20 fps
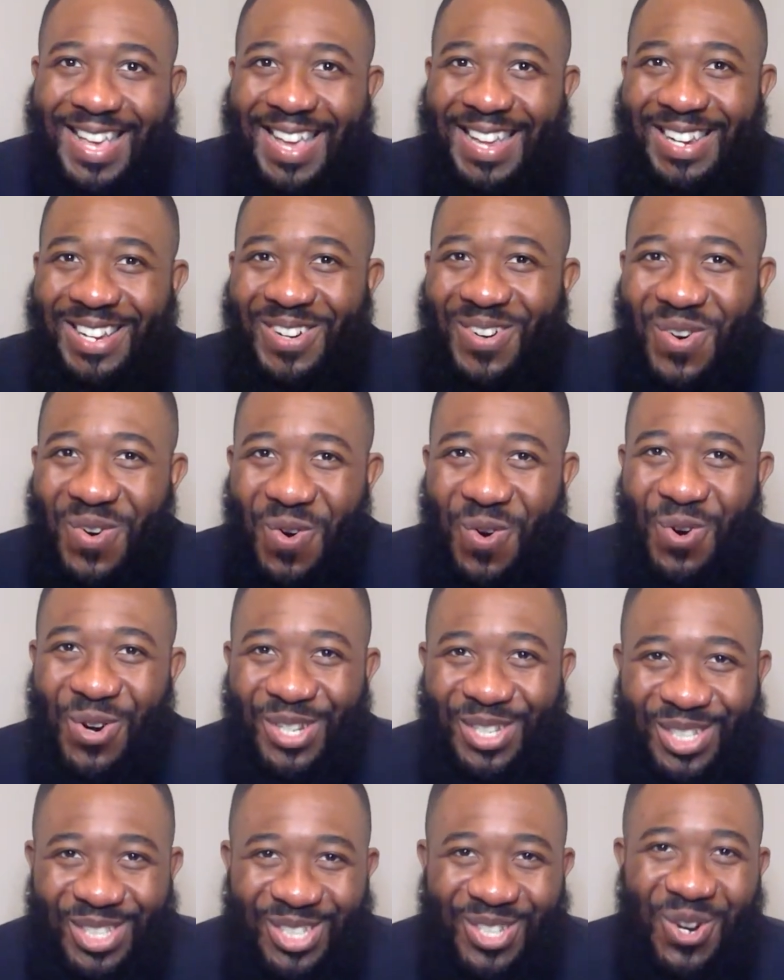And of
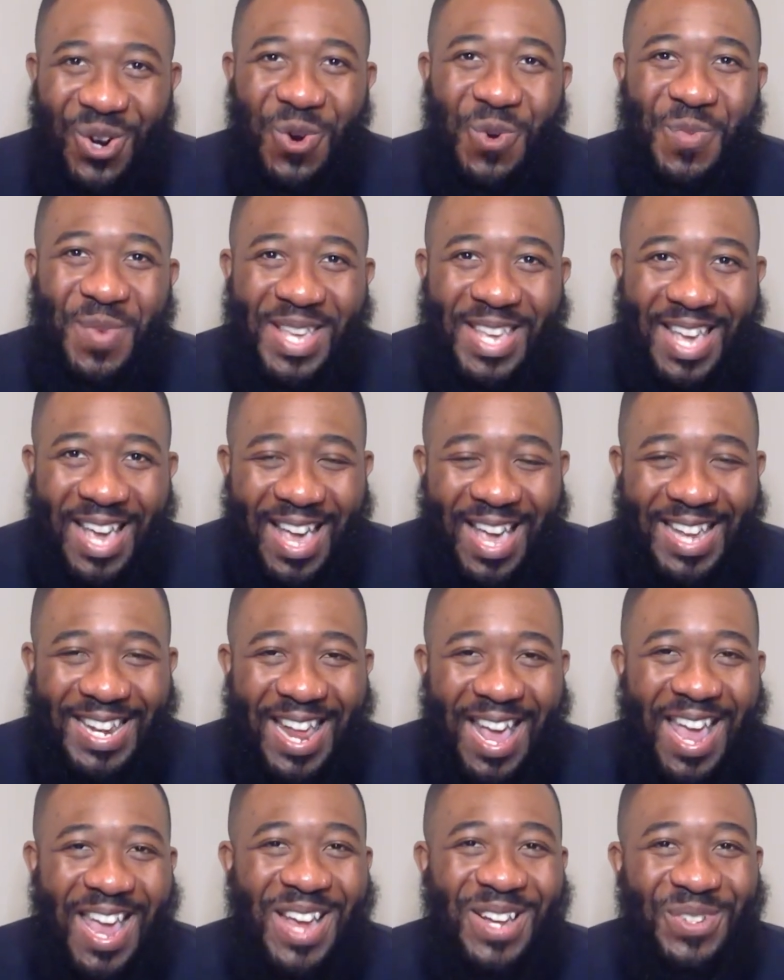course, Toby and
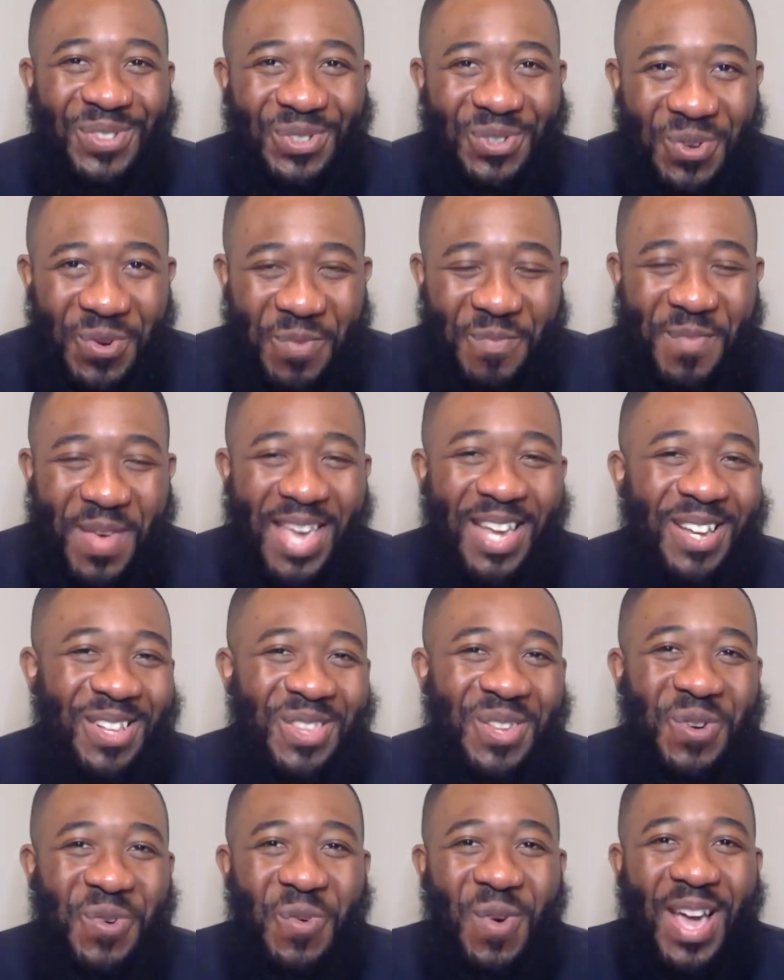Andrew making
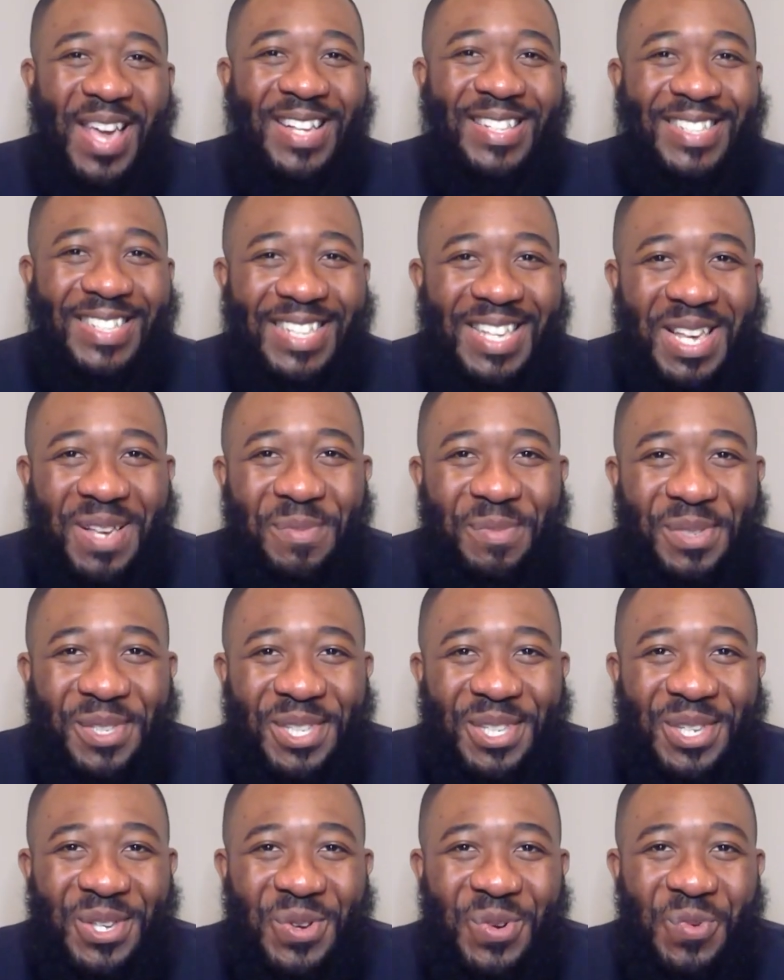their way into the M C
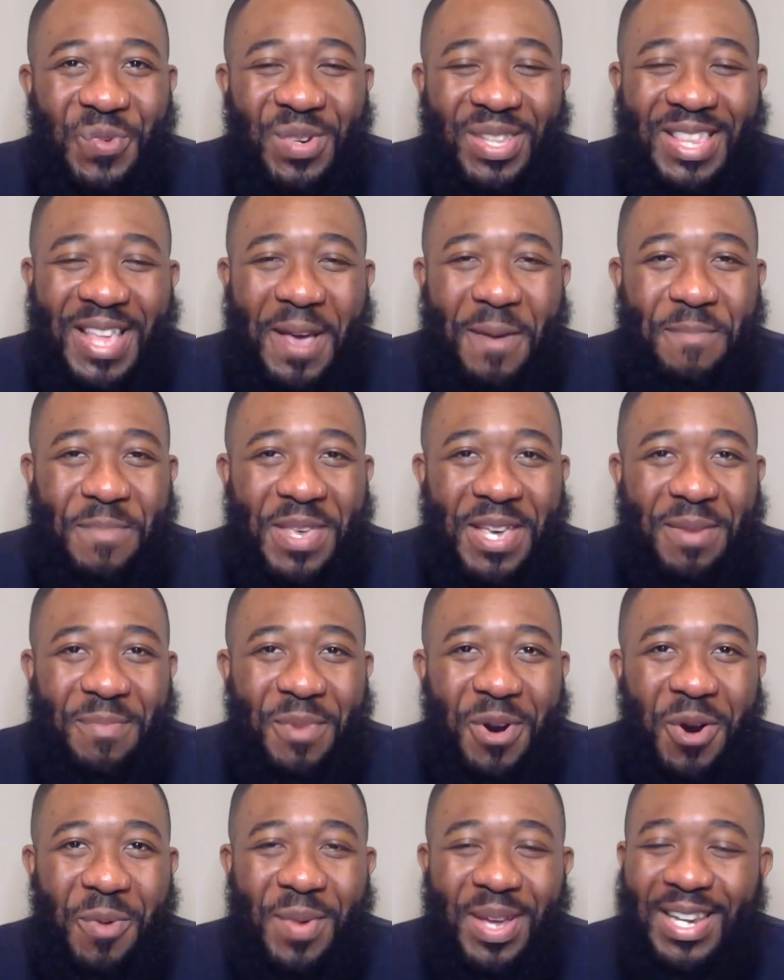U with that big
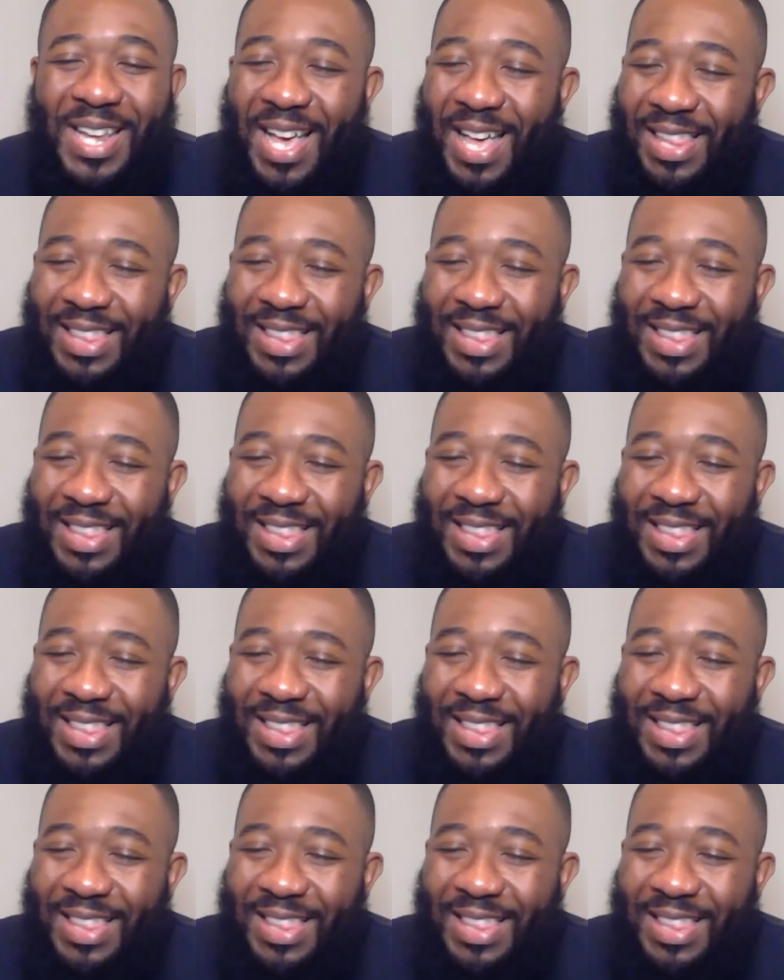moment.